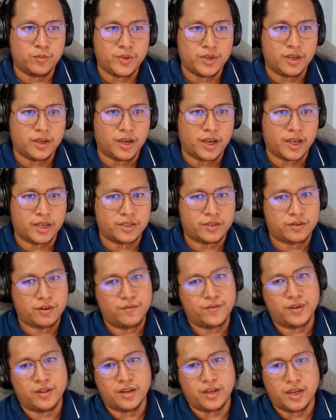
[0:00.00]
be as
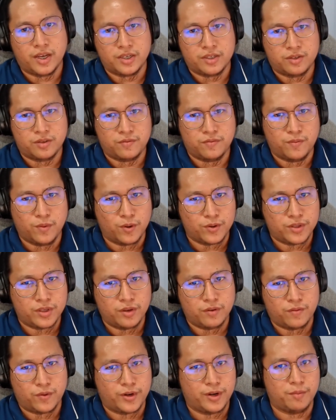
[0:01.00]
trivial as
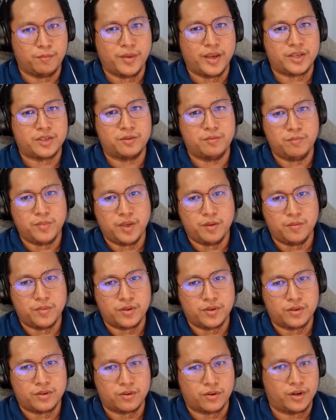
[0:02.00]
voting for the best
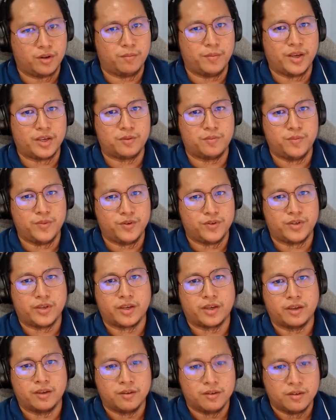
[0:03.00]
memes or the best music.